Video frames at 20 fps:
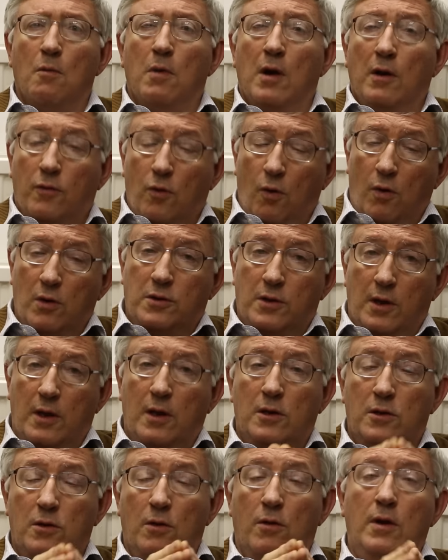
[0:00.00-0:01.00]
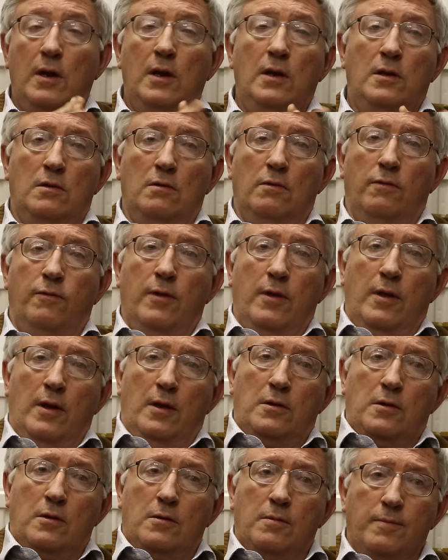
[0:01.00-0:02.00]
Well, of course, there is a reason for
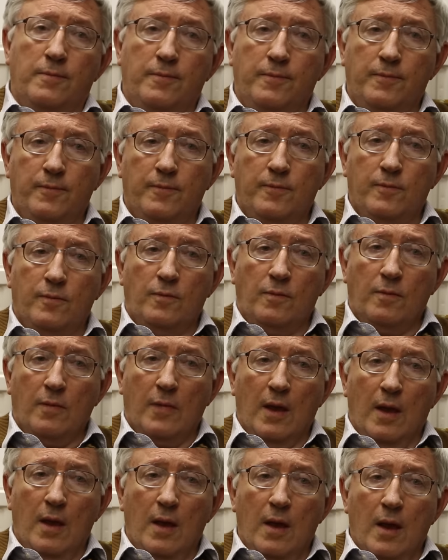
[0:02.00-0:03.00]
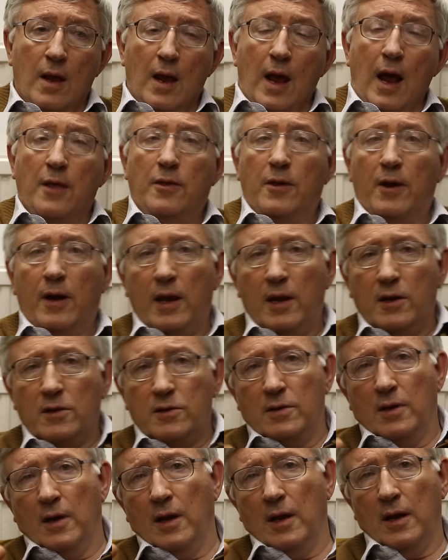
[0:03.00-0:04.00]
this. And the
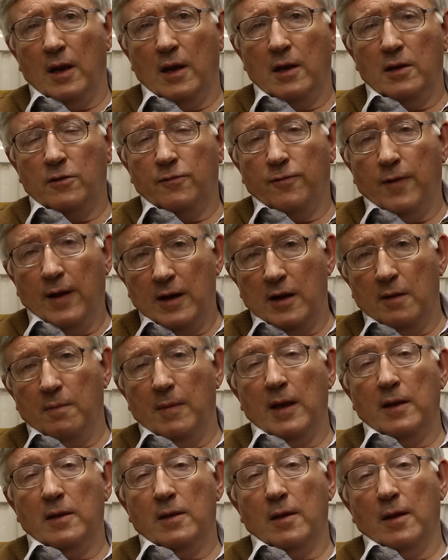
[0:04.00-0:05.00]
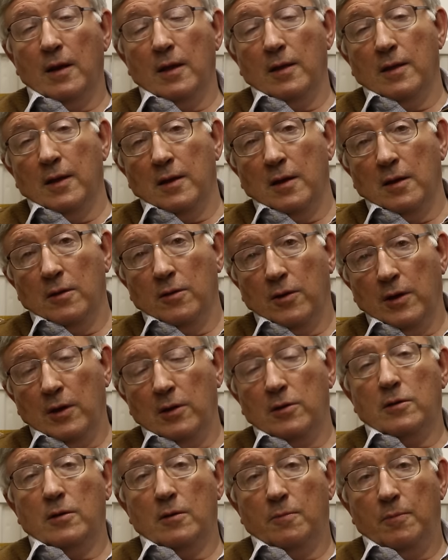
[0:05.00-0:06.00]
reason is fundamentally that in the
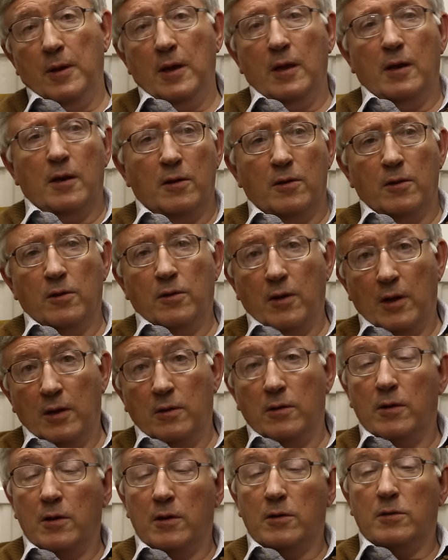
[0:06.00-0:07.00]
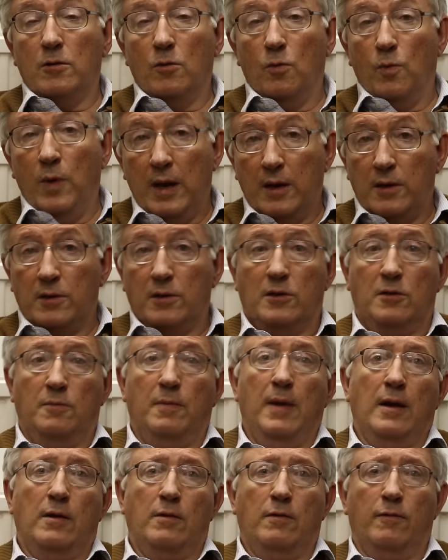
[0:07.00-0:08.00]
recent period, in the recent weeks, as a
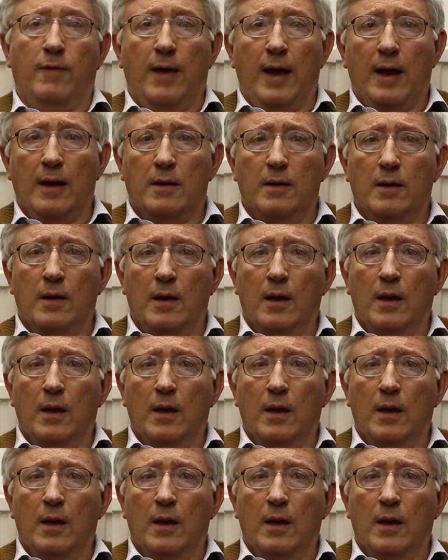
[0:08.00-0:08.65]
matter of fact,